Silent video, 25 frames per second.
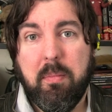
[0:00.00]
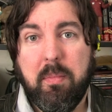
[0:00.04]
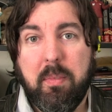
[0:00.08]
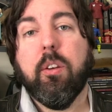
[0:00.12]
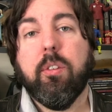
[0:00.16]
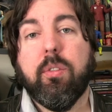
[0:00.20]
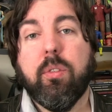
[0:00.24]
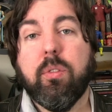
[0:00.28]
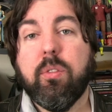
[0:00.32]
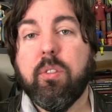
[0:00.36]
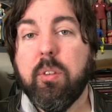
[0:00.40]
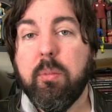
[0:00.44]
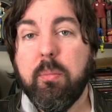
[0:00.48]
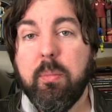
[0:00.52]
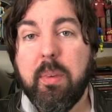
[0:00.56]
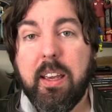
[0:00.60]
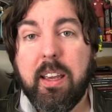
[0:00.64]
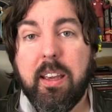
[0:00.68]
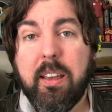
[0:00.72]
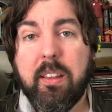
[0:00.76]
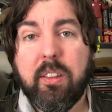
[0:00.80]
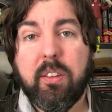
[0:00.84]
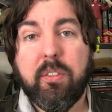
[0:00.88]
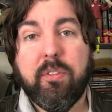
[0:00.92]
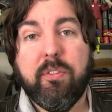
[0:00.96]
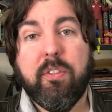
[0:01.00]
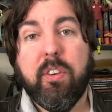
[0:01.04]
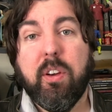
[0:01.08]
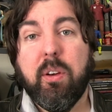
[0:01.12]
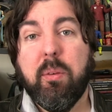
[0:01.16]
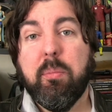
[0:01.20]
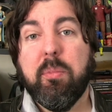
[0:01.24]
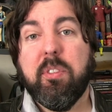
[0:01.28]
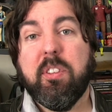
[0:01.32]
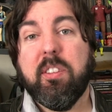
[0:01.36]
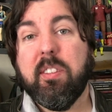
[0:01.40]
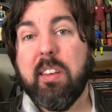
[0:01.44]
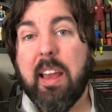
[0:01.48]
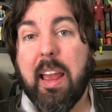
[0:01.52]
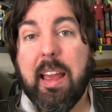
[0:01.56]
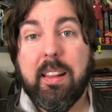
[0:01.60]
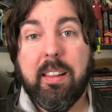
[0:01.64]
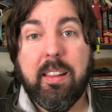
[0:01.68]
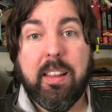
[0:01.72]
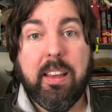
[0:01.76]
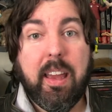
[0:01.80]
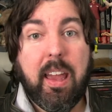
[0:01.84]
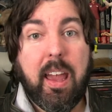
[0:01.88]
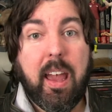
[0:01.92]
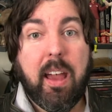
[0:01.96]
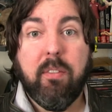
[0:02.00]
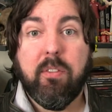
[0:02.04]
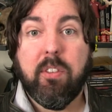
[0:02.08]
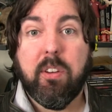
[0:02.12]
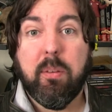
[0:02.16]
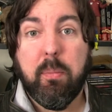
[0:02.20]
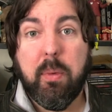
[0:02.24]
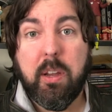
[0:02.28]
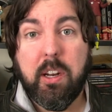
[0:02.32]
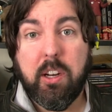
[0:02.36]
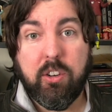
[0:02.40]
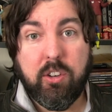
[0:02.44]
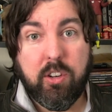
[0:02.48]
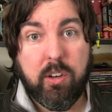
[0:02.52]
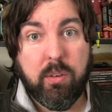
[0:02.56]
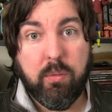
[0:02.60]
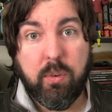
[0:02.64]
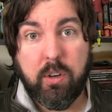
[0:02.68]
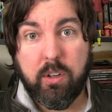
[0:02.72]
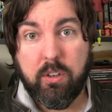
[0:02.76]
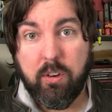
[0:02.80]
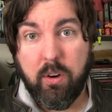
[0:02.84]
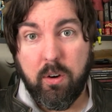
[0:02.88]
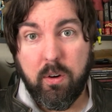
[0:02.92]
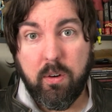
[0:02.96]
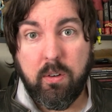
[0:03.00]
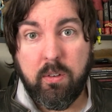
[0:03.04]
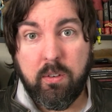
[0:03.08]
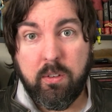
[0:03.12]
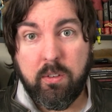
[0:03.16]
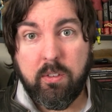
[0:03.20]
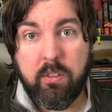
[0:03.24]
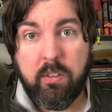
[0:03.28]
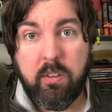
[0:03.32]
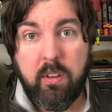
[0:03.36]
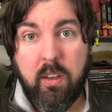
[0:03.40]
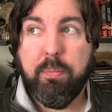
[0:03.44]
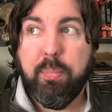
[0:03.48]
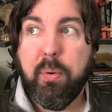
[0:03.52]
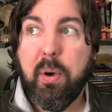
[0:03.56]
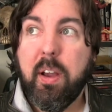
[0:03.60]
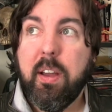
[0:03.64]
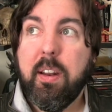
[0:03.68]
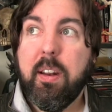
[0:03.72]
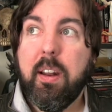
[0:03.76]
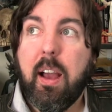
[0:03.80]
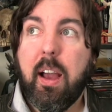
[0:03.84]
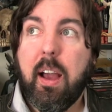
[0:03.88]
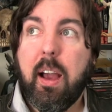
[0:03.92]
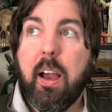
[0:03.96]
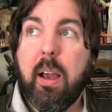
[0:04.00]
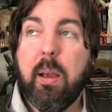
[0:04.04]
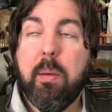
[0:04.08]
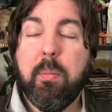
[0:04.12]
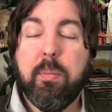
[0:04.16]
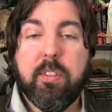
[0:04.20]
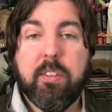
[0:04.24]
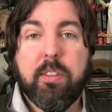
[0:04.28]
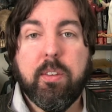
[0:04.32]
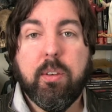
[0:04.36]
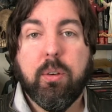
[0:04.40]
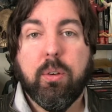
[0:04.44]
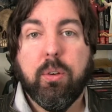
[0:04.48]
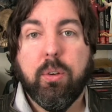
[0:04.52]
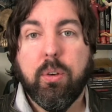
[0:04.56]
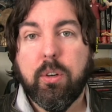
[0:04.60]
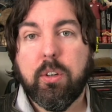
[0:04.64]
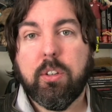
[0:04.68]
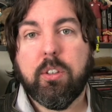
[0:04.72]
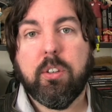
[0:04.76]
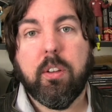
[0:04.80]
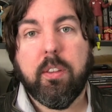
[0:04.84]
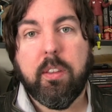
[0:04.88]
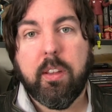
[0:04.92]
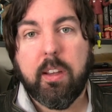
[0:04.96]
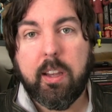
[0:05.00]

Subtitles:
So to me, the films sadly have diminishing returns, but I'm still hooked on the